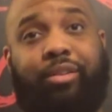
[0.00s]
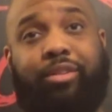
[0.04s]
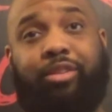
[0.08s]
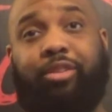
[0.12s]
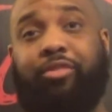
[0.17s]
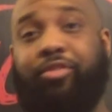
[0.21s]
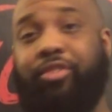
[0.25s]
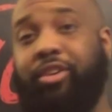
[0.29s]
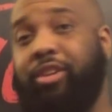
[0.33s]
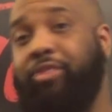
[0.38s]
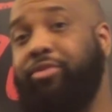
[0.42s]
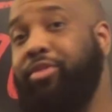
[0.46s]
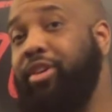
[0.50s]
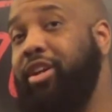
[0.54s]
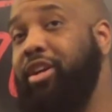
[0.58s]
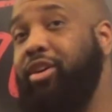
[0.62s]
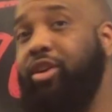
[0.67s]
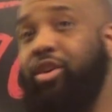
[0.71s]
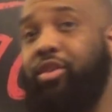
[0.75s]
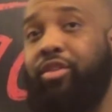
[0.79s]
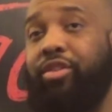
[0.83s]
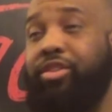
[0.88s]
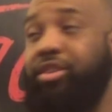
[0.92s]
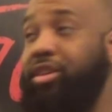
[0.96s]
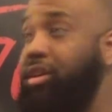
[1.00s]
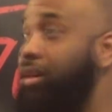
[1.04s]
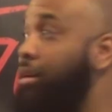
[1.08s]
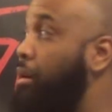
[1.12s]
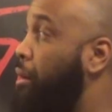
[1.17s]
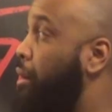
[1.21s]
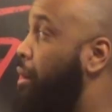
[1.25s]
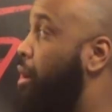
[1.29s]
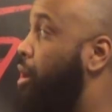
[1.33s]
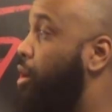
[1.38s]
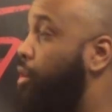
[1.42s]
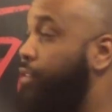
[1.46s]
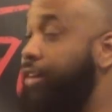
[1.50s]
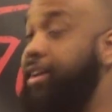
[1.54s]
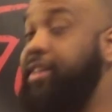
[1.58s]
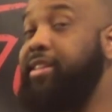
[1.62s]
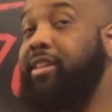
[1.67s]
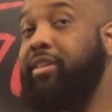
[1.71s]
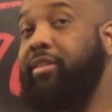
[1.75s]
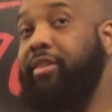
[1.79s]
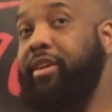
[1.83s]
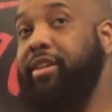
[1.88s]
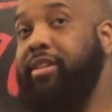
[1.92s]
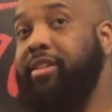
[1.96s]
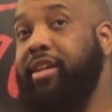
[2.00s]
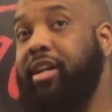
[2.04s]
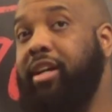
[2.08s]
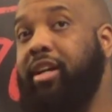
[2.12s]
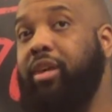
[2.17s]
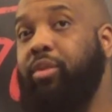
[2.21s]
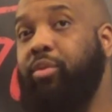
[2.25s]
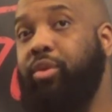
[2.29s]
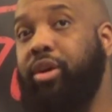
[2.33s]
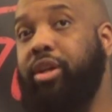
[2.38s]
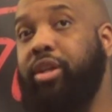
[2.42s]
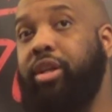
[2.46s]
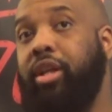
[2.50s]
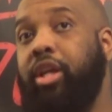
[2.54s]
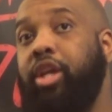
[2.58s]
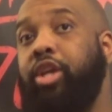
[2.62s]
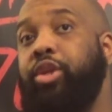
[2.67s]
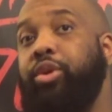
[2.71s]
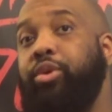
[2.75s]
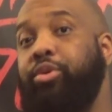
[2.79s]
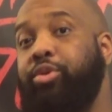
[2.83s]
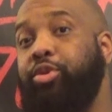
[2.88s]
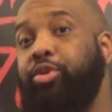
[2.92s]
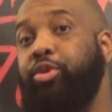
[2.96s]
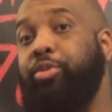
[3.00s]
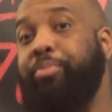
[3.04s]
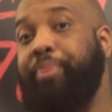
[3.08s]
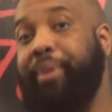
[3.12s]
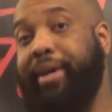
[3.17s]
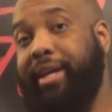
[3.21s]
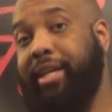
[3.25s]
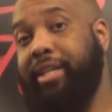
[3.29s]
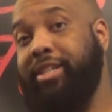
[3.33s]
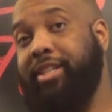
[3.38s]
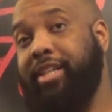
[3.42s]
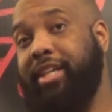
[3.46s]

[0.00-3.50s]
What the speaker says: So feel free to go over to the Wrestling Rants 901 YouTube page.